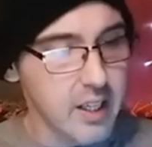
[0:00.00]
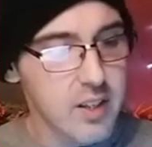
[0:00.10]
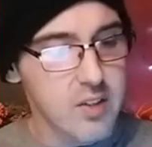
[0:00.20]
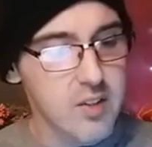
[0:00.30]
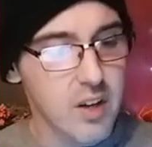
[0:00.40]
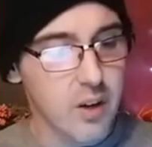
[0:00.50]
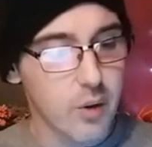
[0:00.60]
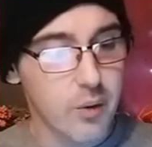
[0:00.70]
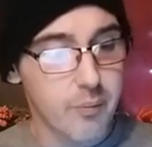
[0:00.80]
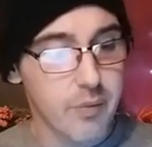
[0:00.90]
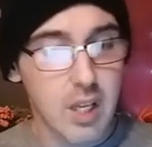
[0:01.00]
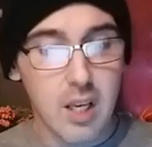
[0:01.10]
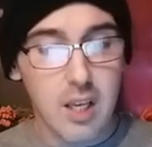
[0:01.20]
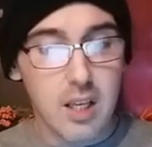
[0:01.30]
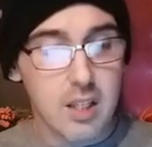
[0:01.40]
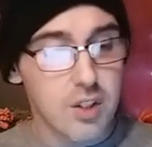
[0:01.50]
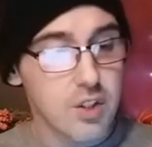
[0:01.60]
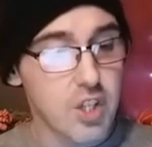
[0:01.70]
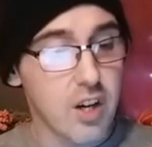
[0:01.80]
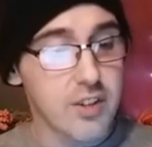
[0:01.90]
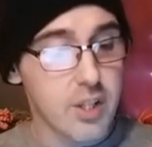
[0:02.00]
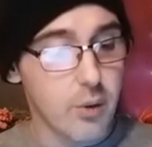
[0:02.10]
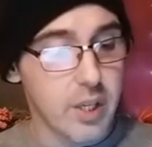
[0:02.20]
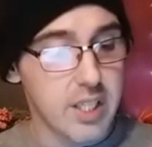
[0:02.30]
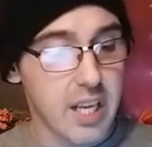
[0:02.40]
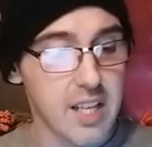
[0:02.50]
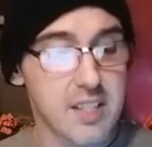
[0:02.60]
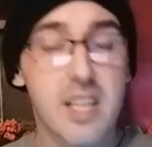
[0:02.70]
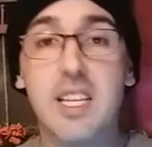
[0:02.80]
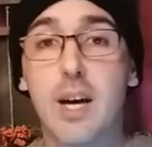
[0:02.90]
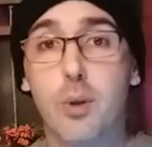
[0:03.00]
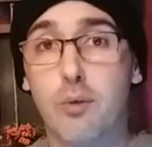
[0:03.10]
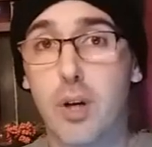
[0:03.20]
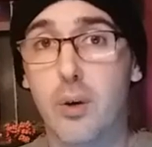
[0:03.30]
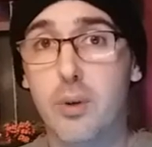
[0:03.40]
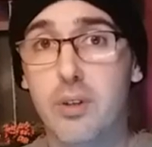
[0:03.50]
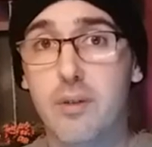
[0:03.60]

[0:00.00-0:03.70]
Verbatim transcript: So she also indicates that down the road,